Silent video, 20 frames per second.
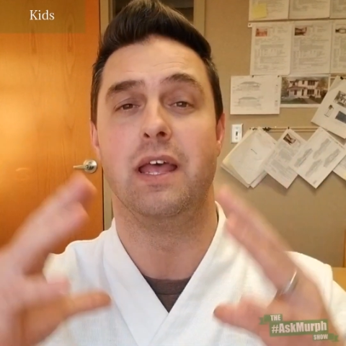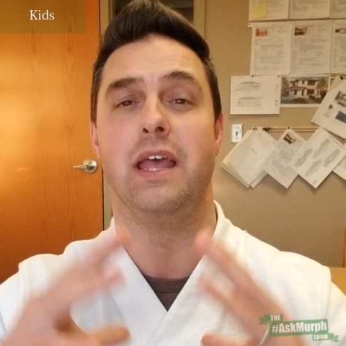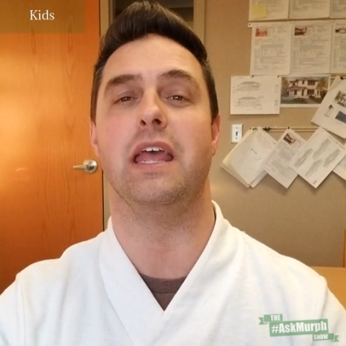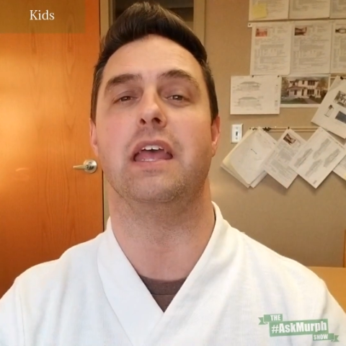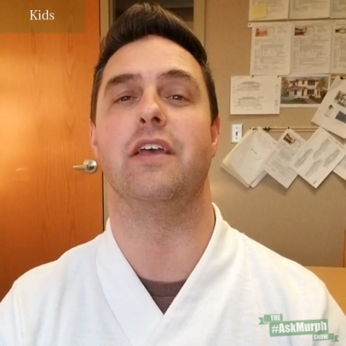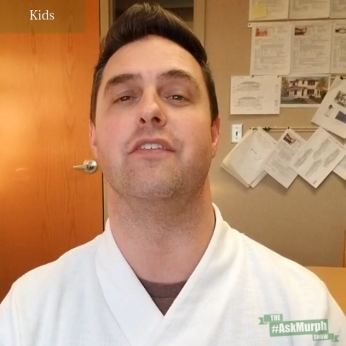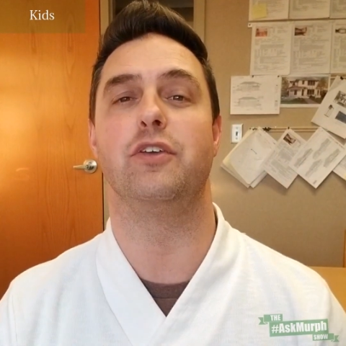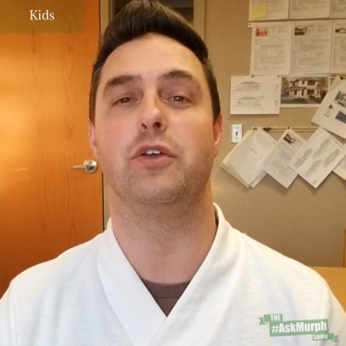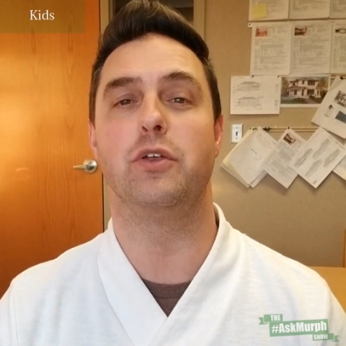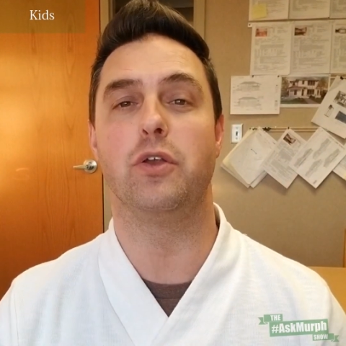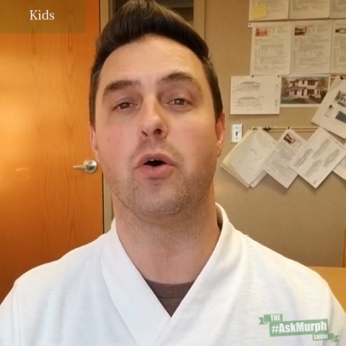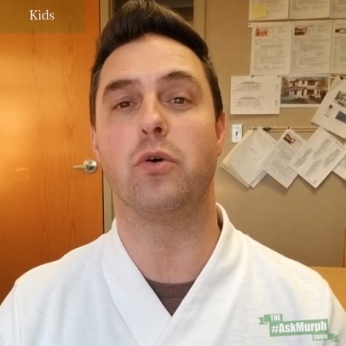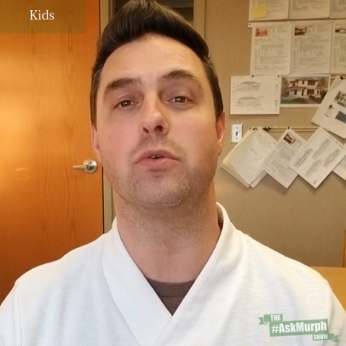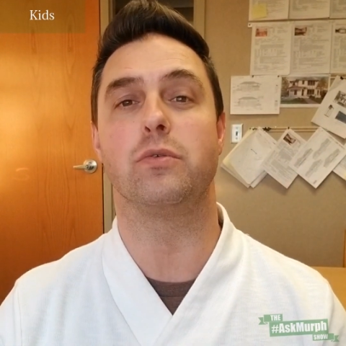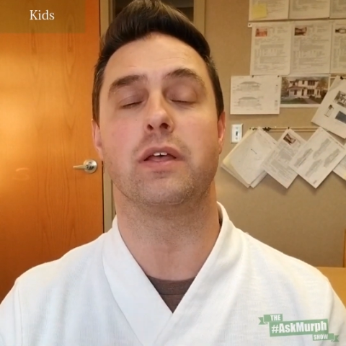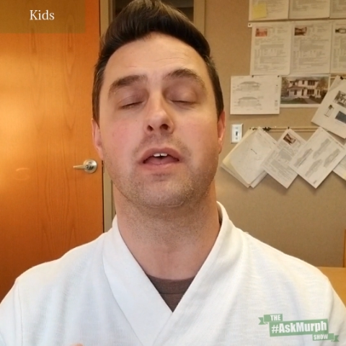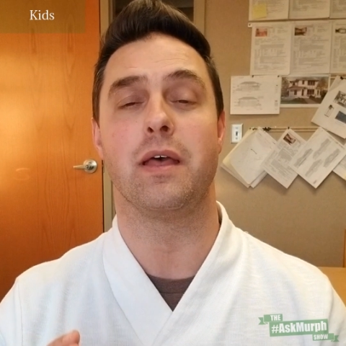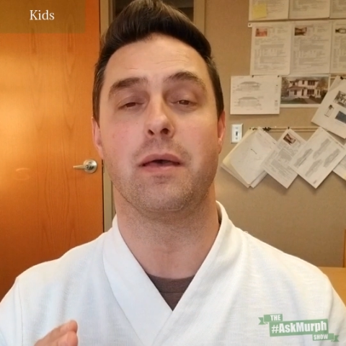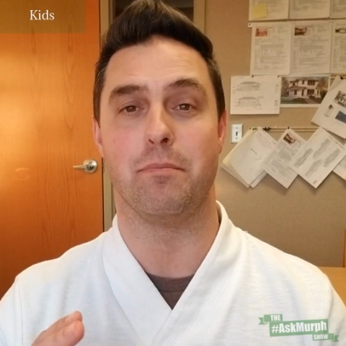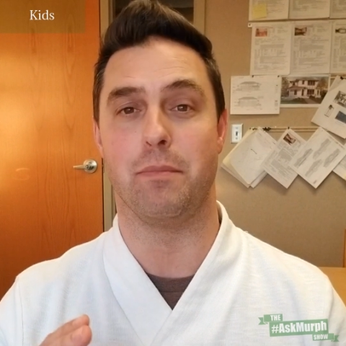if you
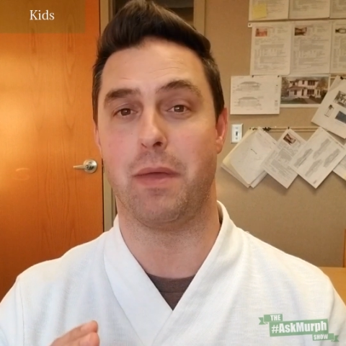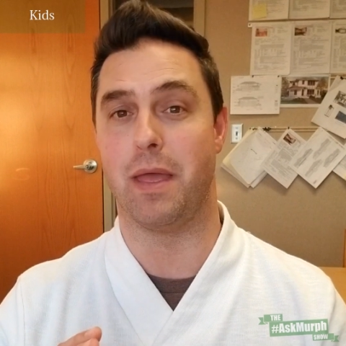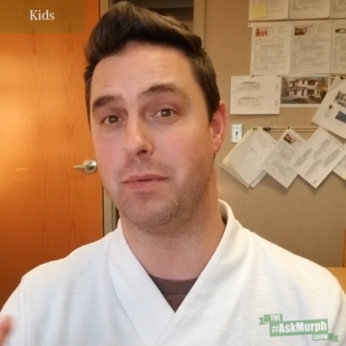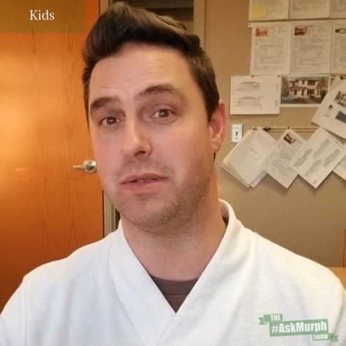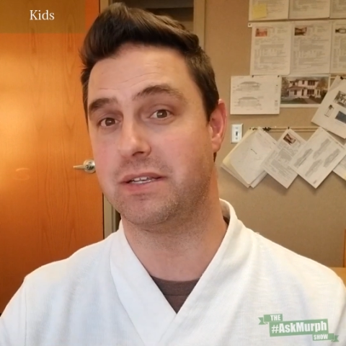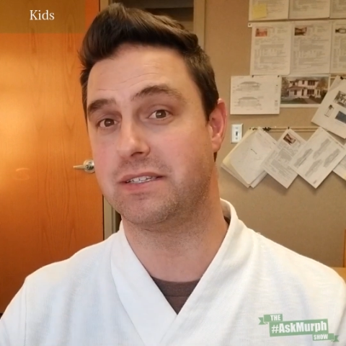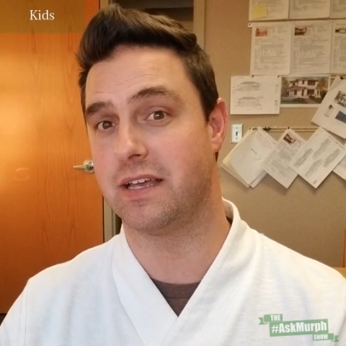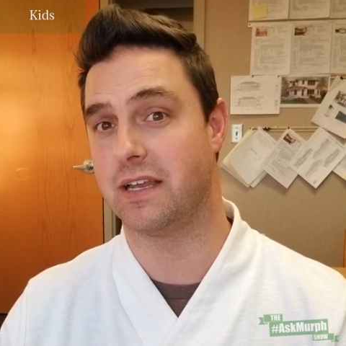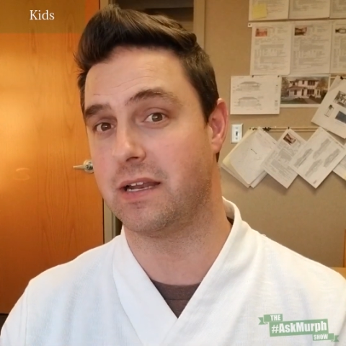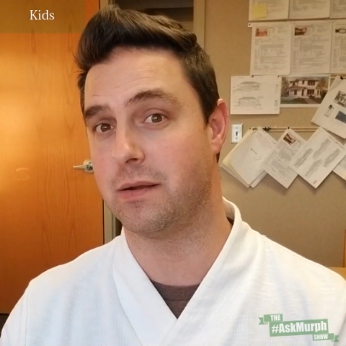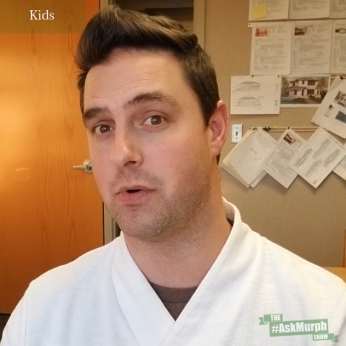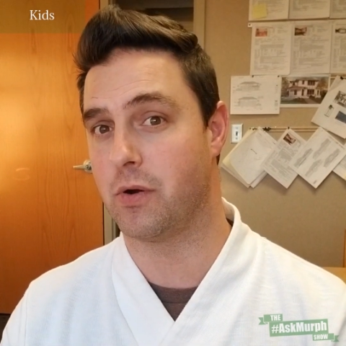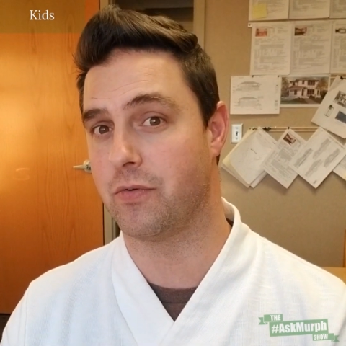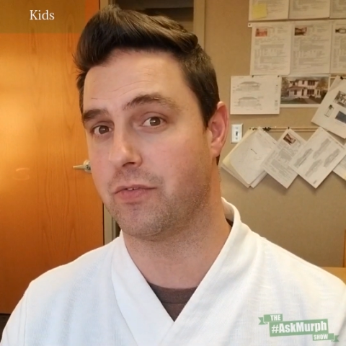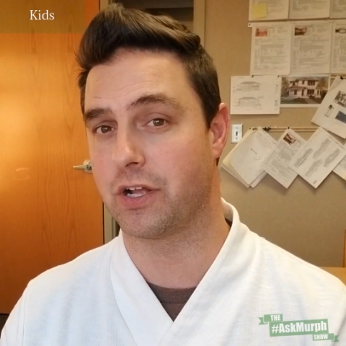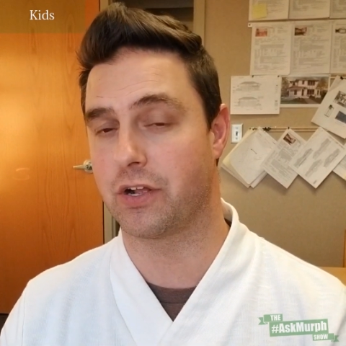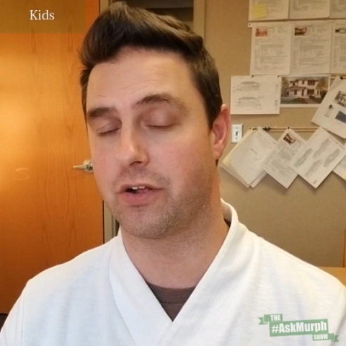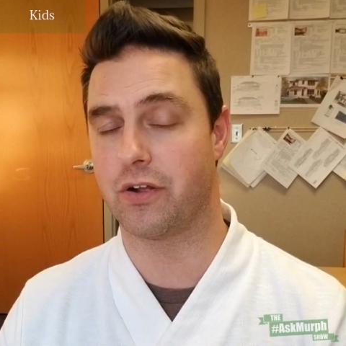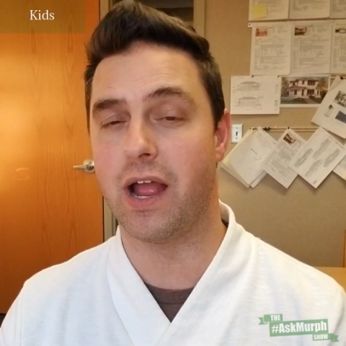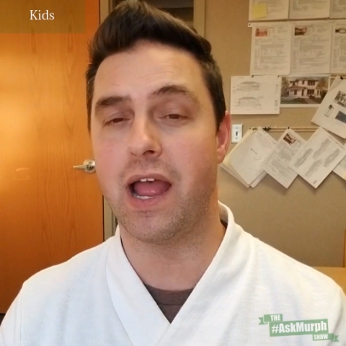don't maybe send them over
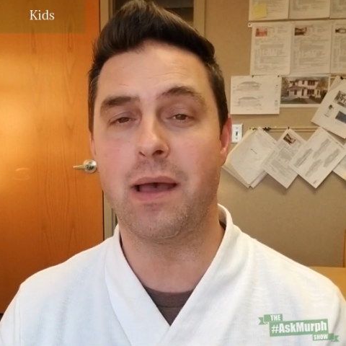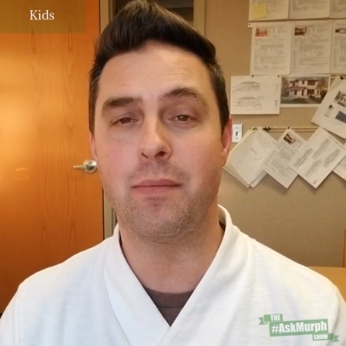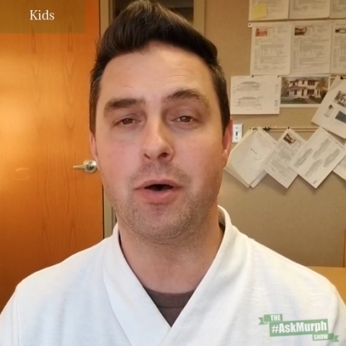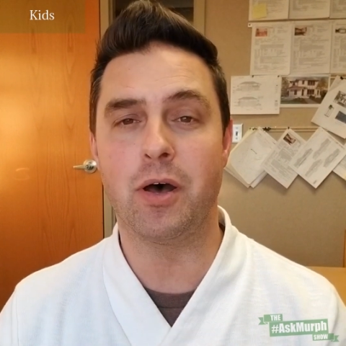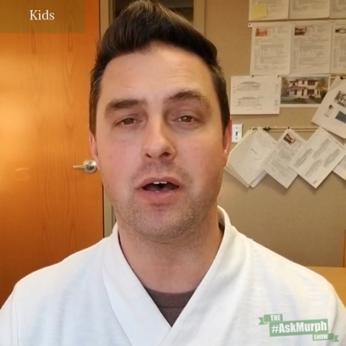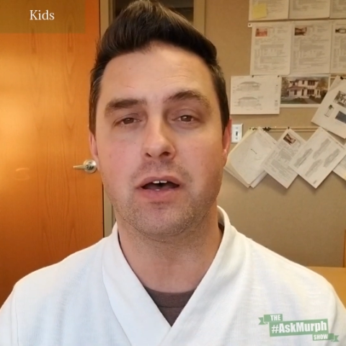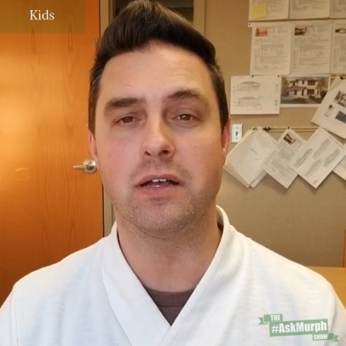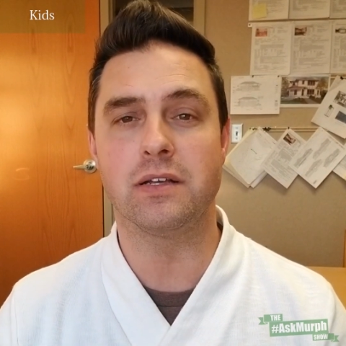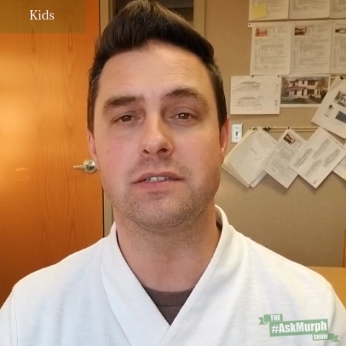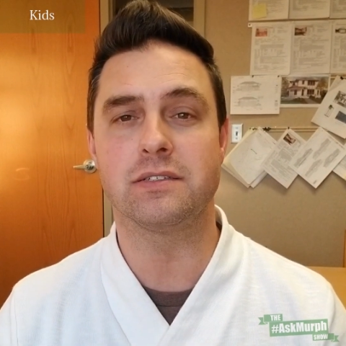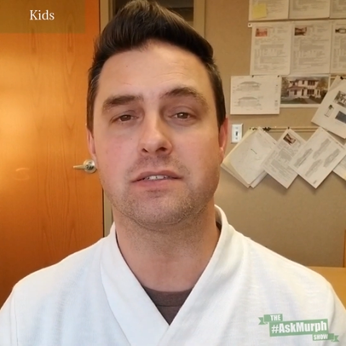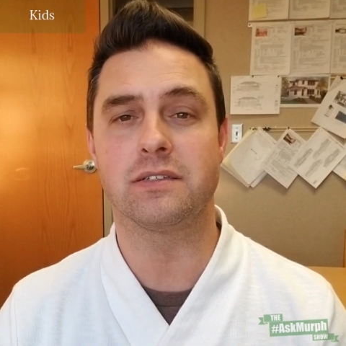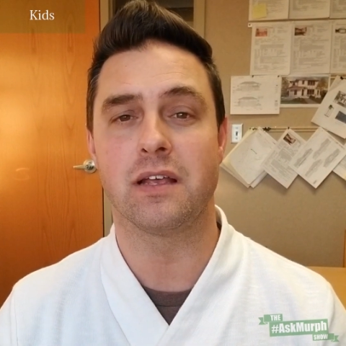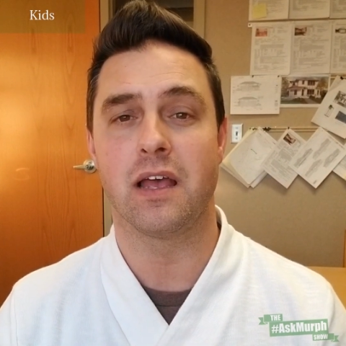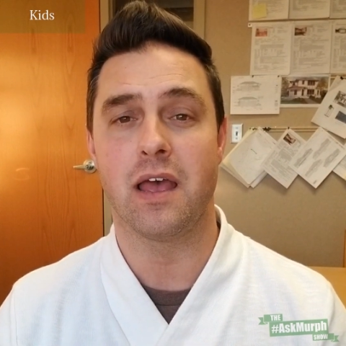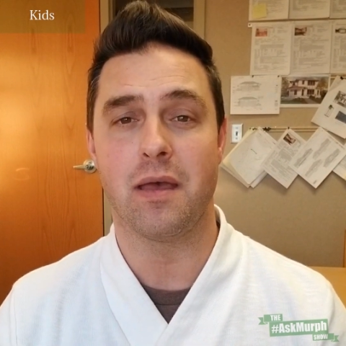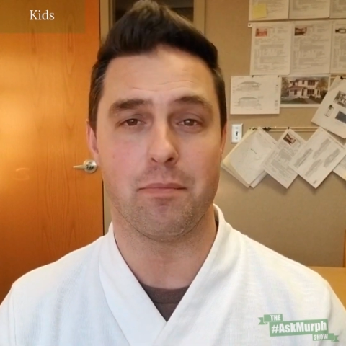to grandma's,